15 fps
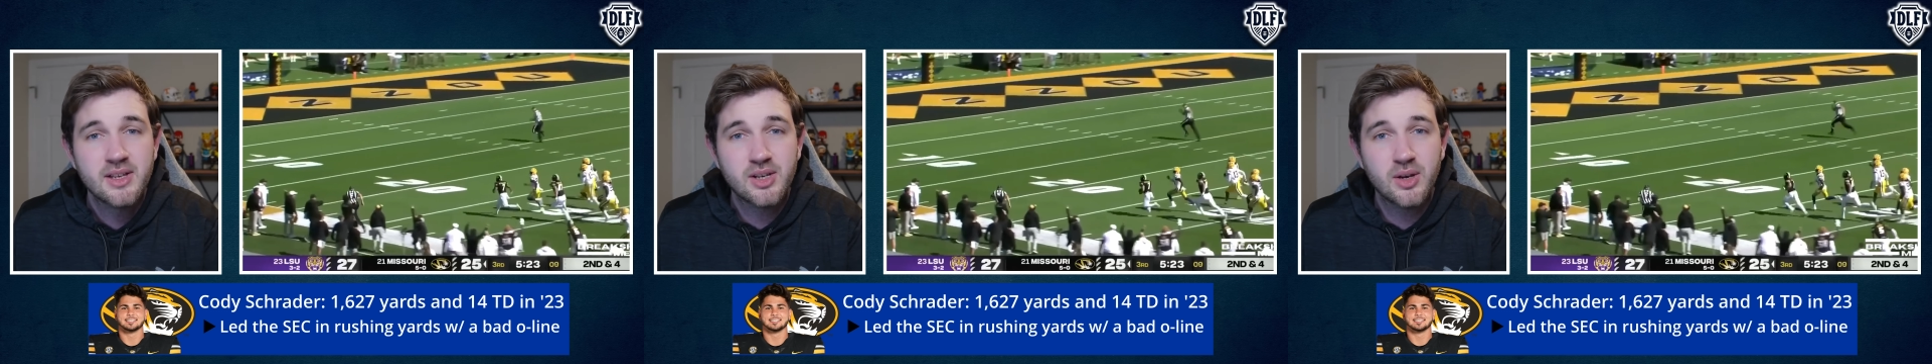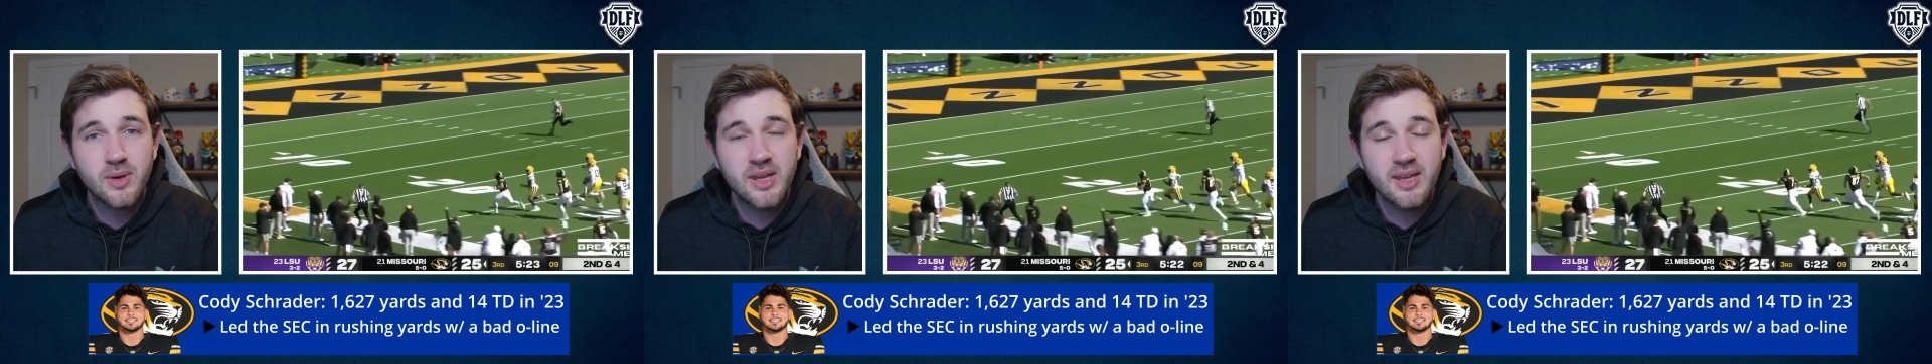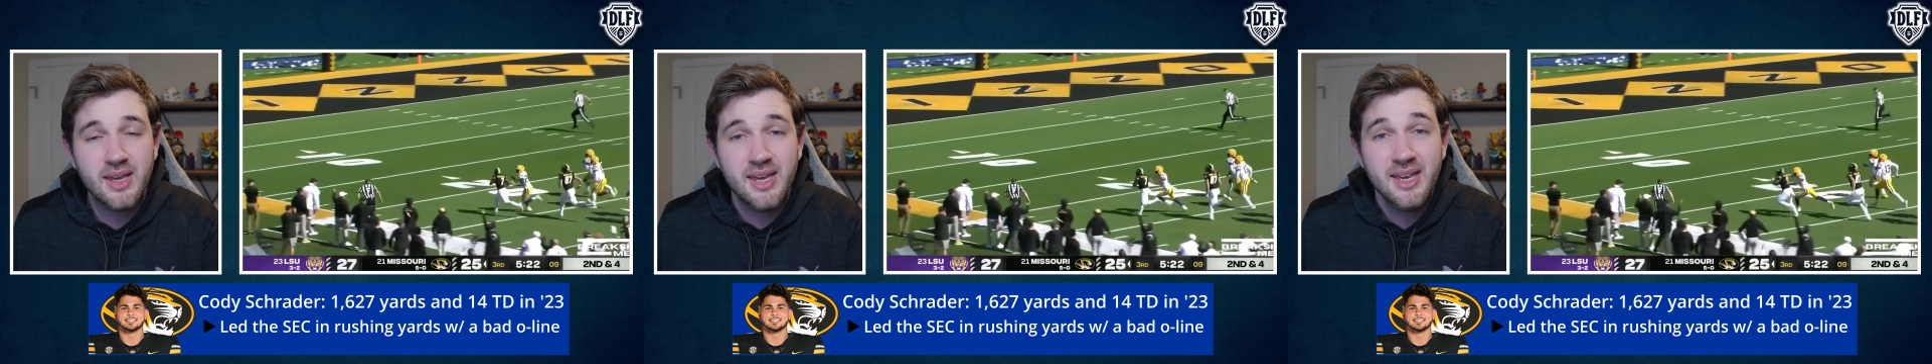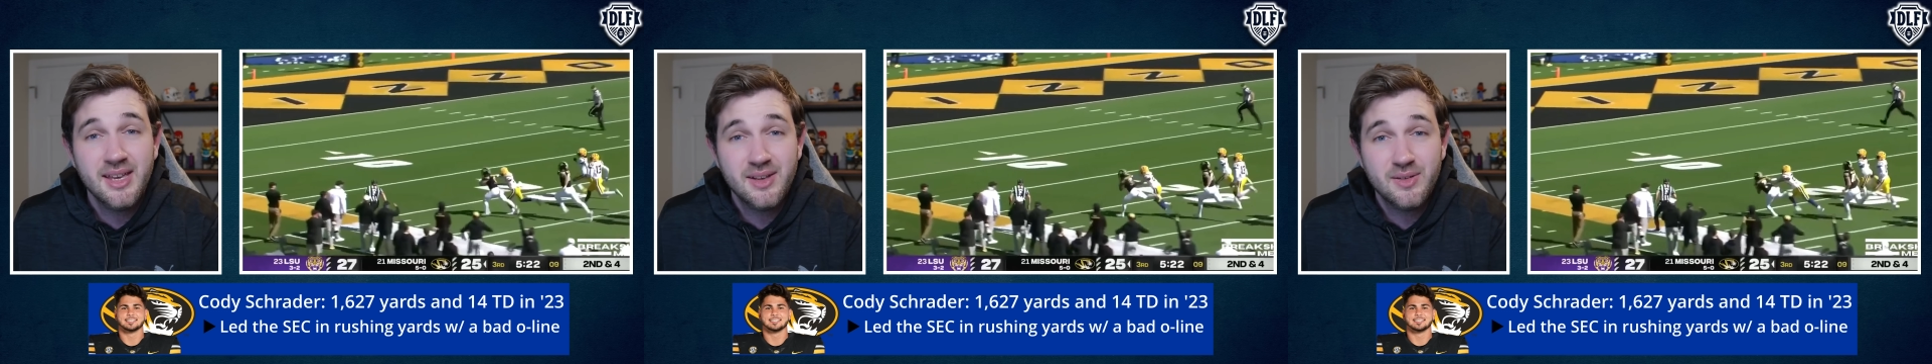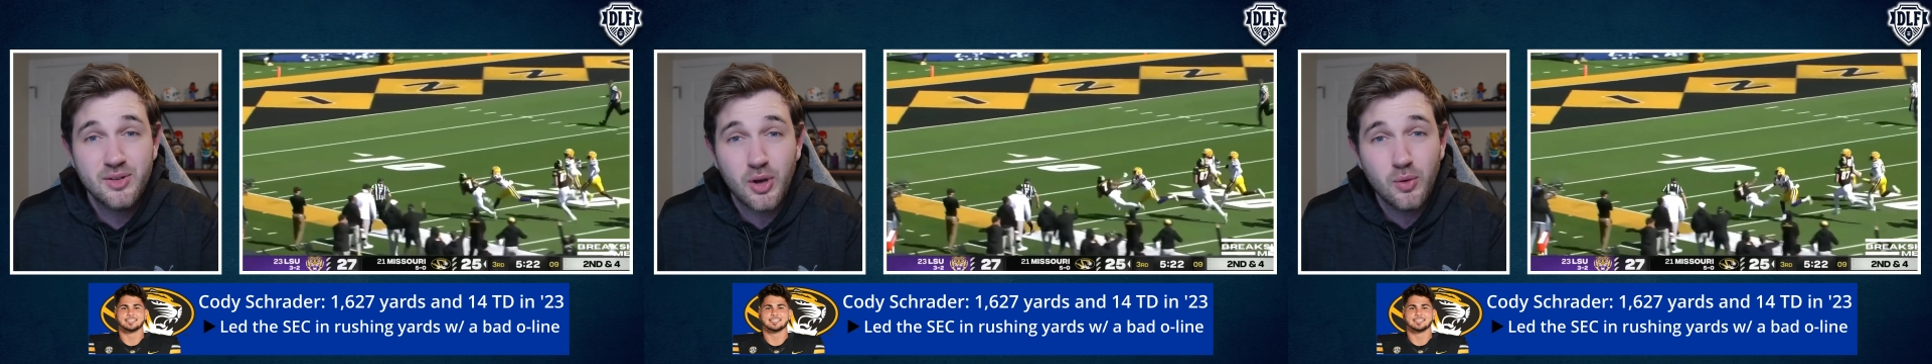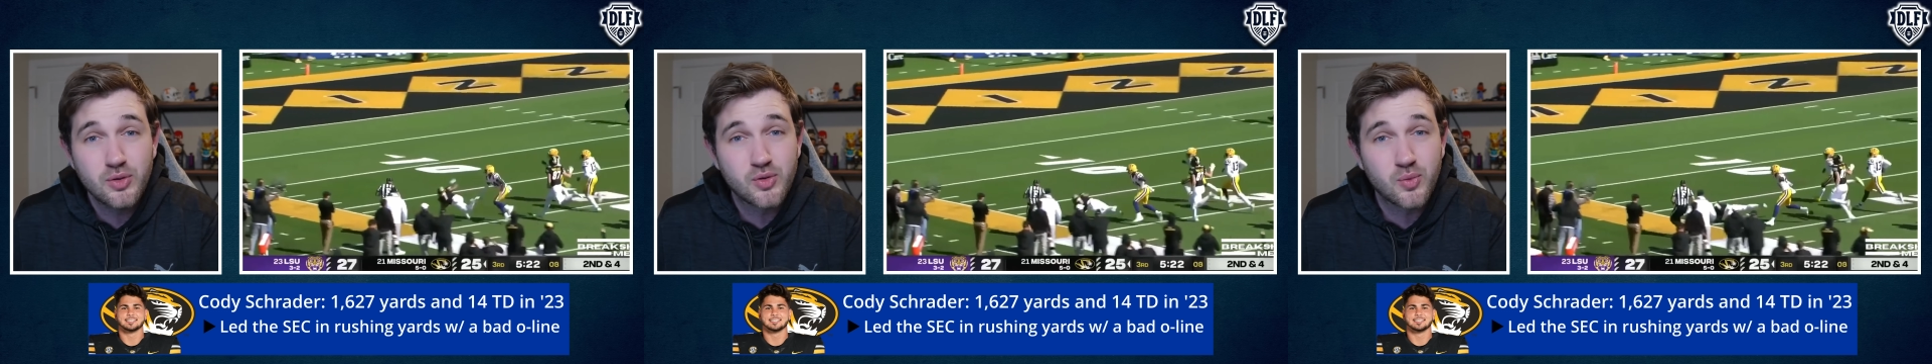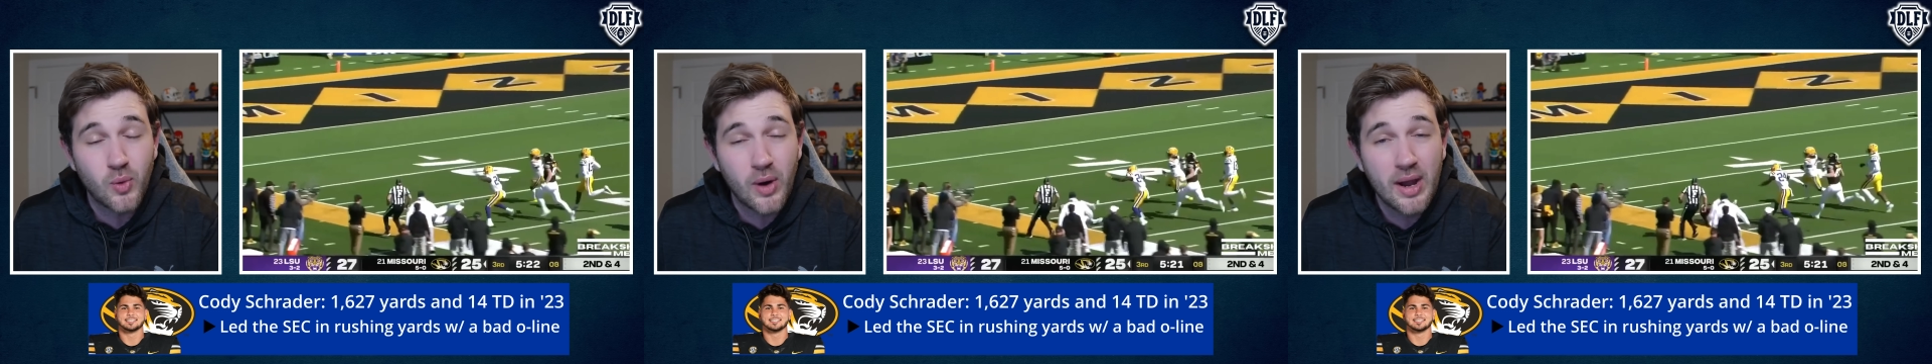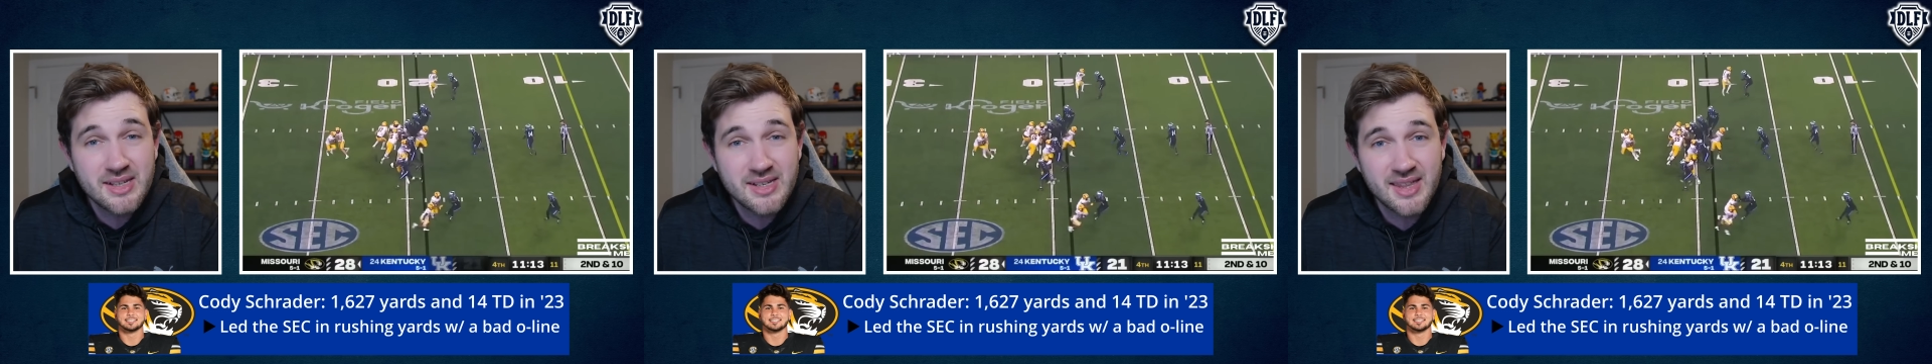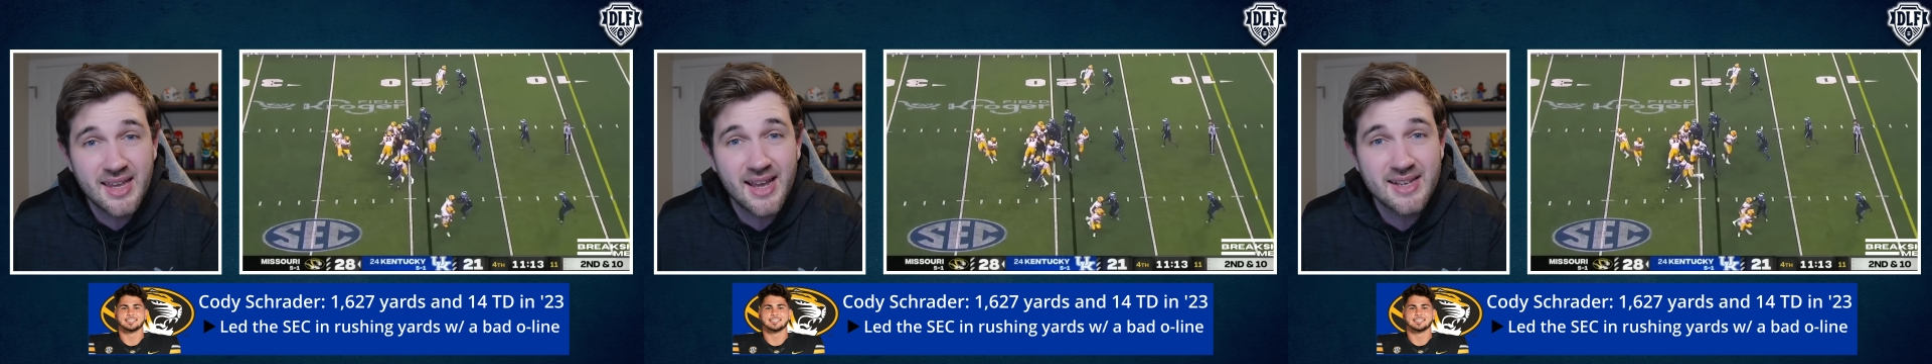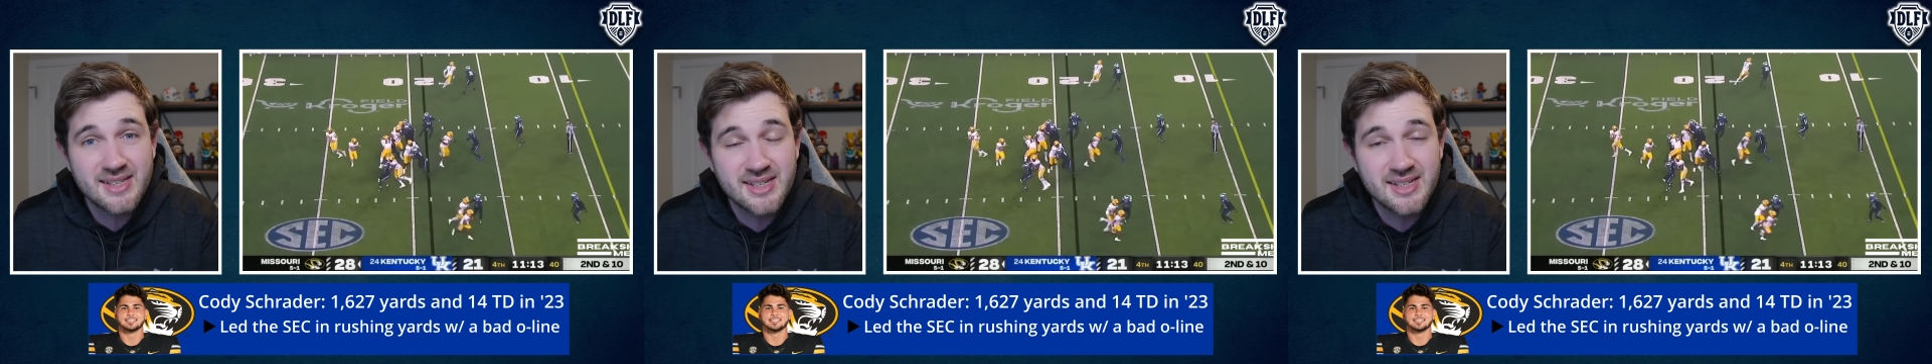So he goes right to
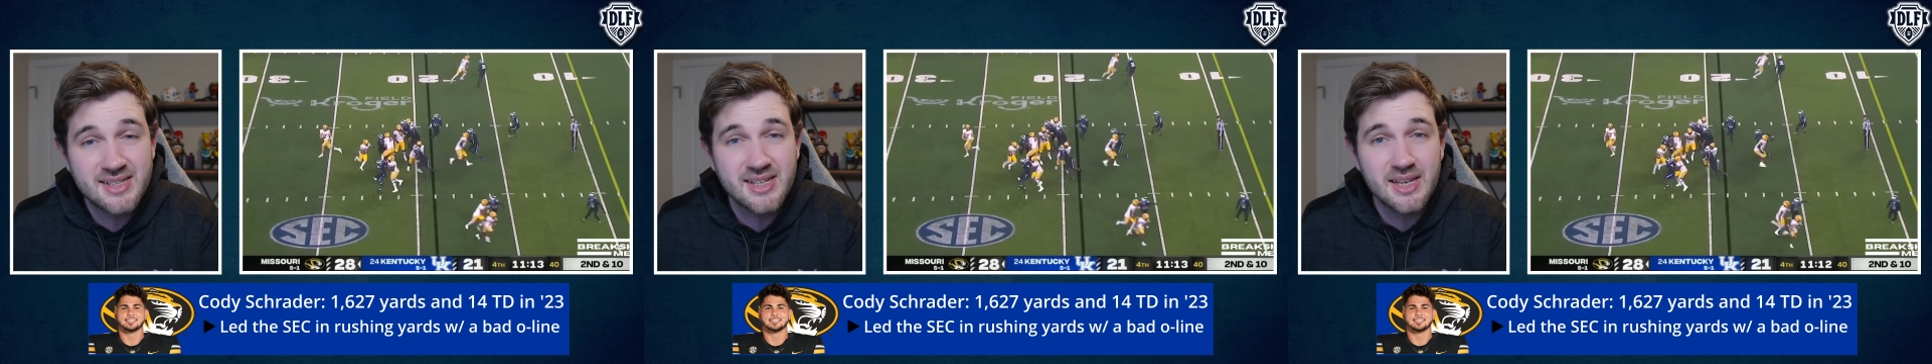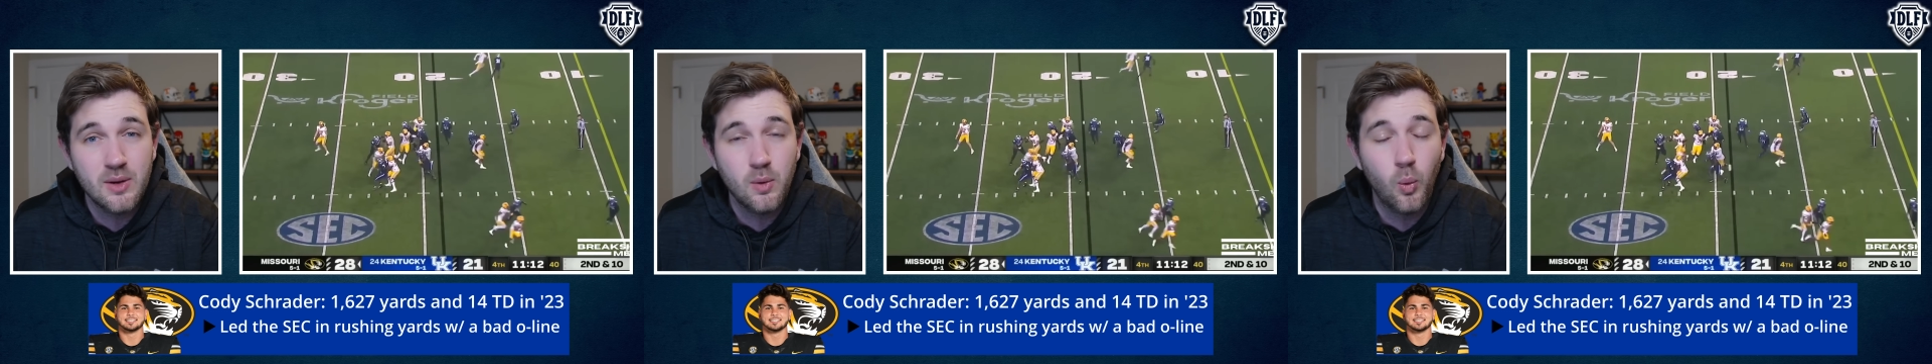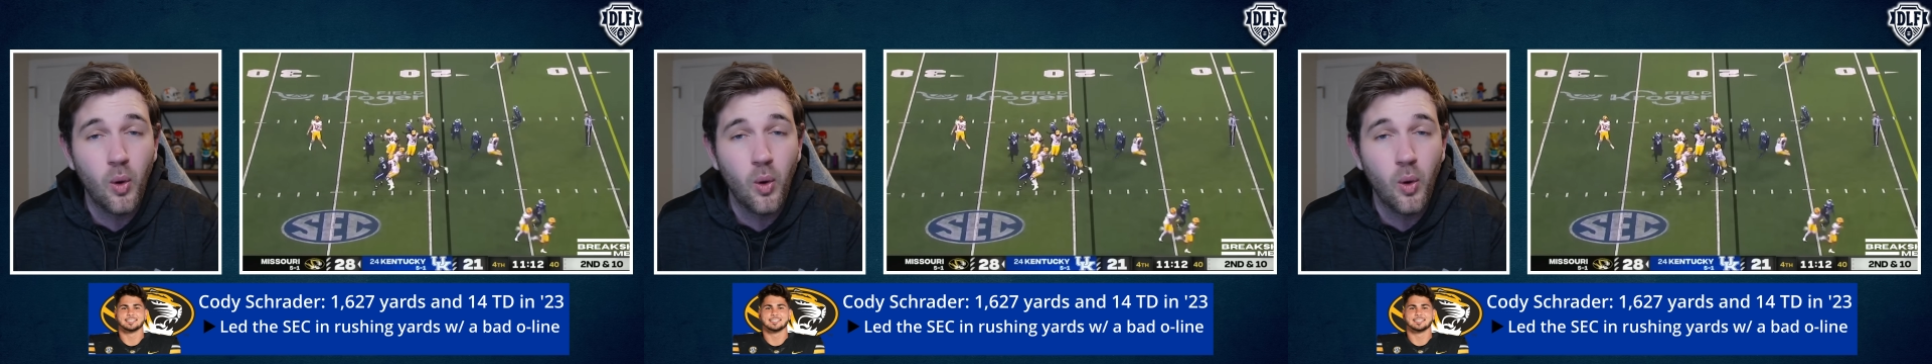the SEC,